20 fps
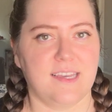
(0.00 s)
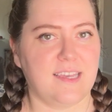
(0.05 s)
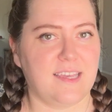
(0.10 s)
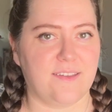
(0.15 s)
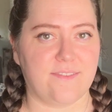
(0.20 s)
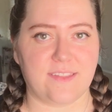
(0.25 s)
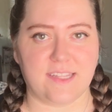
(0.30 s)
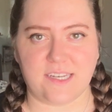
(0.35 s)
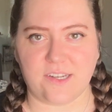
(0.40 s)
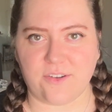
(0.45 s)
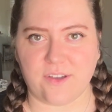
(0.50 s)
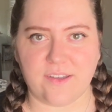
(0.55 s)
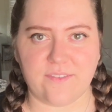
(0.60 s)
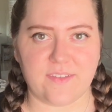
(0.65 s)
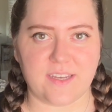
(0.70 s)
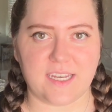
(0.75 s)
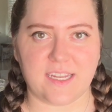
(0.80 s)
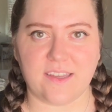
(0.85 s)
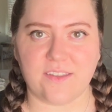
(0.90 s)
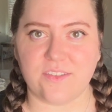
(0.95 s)
if they don't have
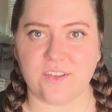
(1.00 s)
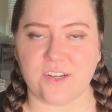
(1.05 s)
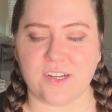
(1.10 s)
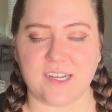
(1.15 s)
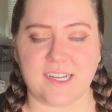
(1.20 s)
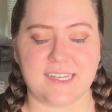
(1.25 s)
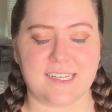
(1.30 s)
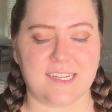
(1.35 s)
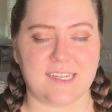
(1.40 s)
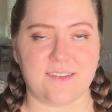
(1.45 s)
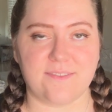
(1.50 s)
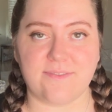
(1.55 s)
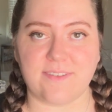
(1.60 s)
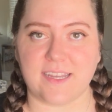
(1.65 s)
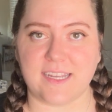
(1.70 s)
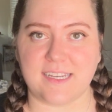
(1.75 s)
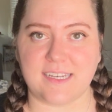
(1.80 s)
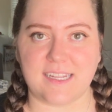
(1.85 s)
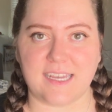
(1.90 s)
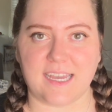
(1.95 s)
any other
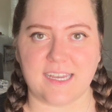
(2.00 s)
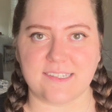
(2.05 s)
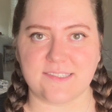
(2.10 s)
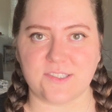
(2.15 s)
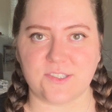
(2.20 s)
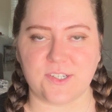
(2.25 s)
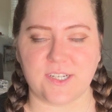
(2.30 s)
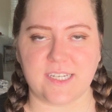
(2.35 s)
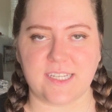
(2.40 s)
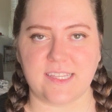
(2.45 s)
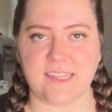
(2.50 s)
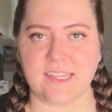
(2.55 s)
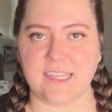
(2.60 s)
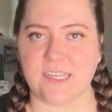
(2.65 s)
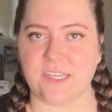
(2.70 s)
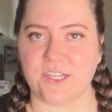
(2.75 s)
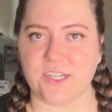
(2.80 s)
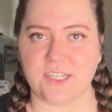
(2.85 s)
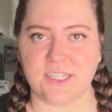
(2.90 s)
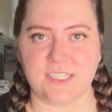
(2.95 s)
identifying tags or
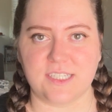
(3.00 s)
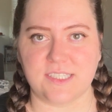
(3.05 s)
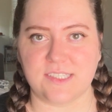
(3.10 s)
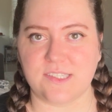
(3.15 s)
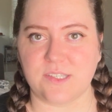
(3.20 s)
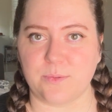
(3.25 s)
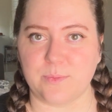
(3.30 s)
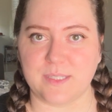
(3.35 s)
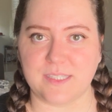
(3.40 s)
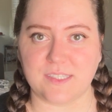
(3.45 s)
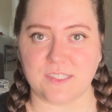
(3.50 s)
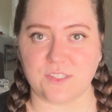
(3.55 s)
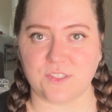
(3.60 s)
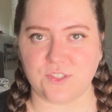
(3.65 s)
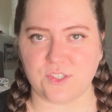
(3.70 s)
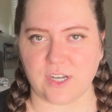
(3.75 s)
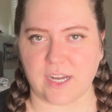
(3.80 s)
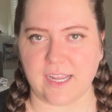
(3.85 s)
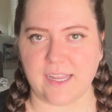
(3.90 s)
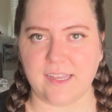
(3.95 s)
anything, you're going to assume it's a
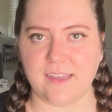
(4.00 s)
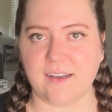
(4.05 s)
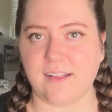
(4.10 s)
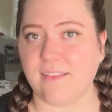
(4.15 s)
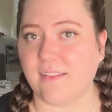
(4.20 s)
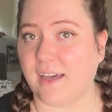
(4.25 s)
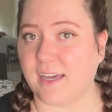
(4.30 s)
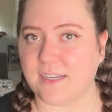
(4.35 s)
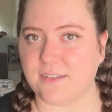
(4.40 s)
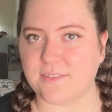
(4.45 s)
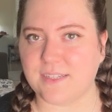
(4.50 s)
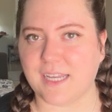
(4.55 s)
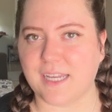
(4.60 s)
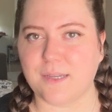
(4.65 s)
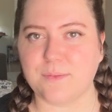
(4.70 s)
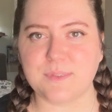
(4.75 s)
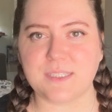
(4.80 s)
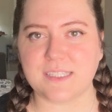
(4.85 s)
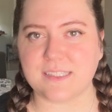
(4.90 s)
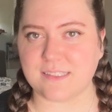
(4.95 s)
stray. A lot of
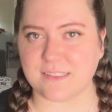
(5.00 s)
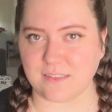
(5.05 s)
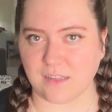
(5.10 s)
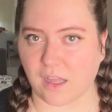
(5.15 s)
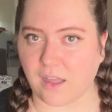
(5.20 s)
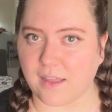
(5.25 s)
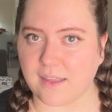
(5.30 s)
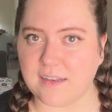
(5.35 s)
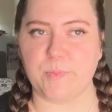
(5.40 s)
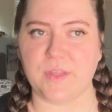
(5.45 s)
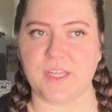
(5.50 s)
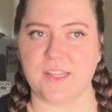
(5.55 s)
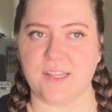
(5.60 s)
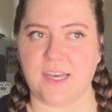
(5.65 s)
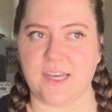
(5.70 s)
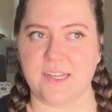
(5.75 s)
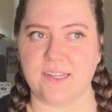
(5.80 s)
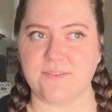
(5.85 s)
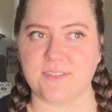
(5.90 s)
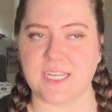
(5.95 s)
times it's not. A
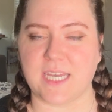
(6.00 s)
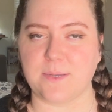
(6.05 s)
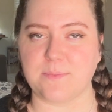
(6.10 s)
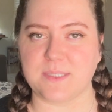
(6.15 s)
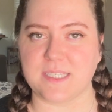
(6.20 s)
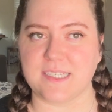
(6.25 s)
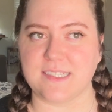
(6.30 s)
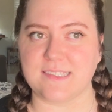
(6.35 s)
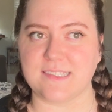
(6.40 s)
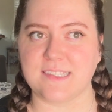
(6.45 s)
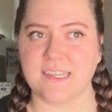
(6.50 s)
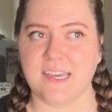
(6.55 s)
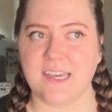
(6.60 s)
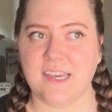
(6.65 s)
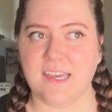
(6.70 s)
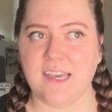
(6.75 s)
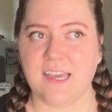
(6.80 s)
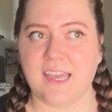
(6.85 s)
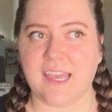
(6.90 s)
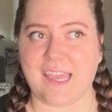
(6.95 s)
lot of times it's
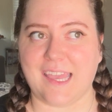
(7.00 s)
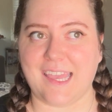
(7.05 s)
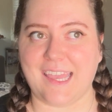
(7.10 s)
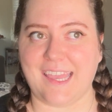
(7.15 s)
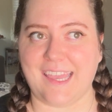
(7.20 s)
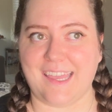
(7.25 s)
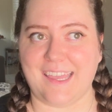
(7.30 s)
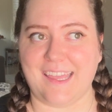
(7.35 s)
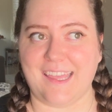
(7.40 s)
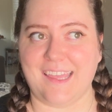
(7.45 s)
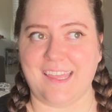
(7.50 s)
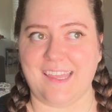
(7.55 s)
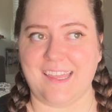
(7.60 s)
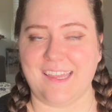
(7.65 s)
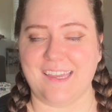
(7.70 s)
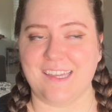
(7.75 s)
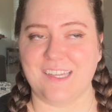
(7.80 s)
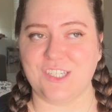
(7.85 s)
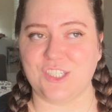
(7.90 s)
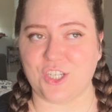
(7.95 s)

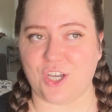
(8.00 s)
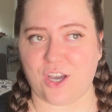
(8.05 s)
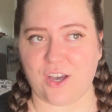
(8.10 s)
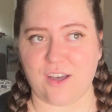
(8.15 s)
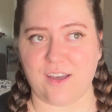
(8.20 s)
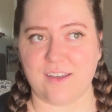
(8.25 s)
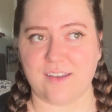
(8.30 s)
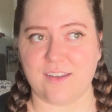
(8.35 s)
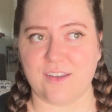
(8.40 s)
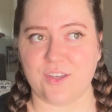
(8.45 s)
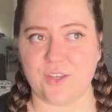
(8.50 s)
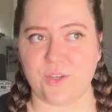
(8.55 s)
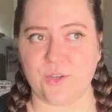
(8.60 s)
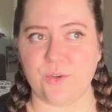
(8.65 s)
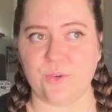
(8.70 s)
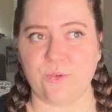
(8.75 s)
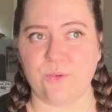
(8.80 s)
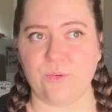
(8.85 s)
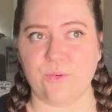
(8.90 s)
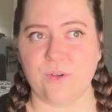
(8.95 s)
a dog
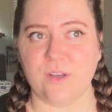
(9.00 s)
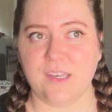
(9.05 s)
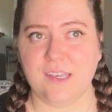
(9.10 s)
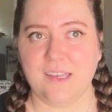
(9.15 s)
who